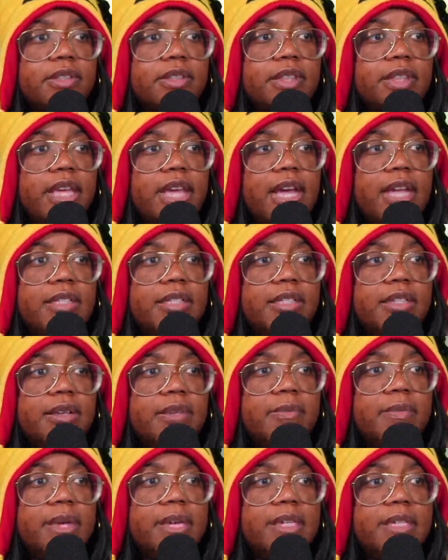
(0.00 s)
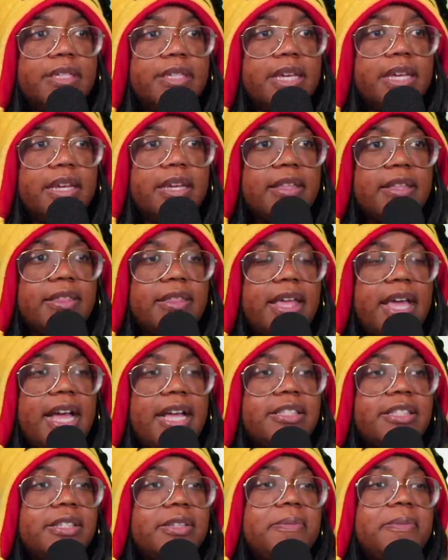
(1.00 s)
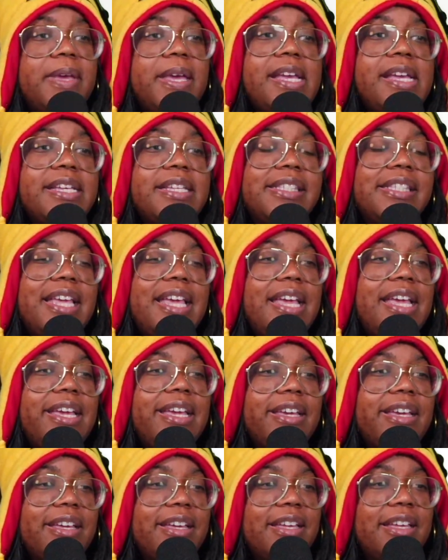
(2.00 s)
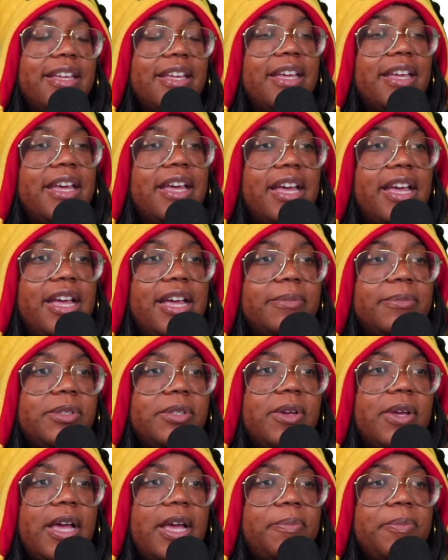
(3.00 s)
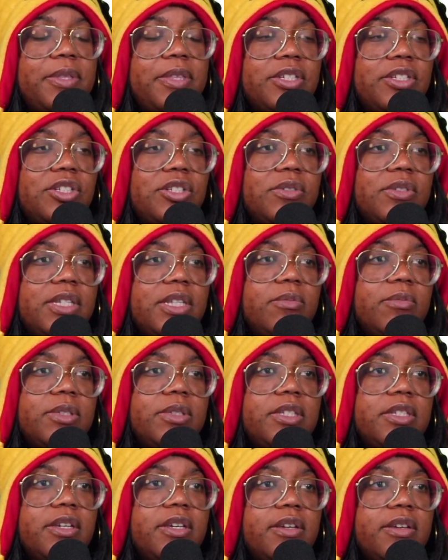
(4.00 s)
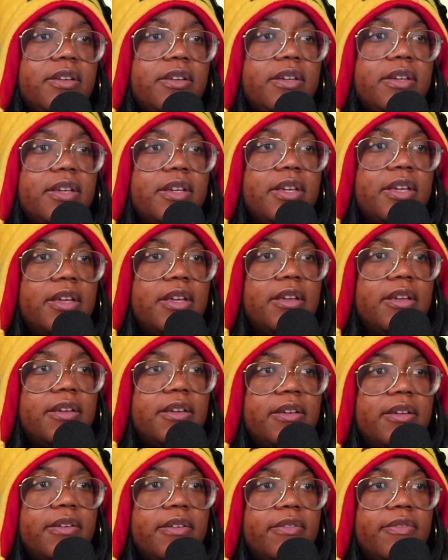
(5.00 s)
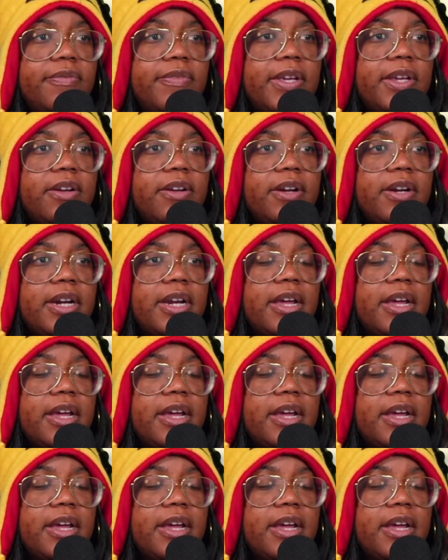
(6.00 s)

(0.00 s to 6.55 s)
That's amazing. That's amazing. I'm so happy that she was able to figure it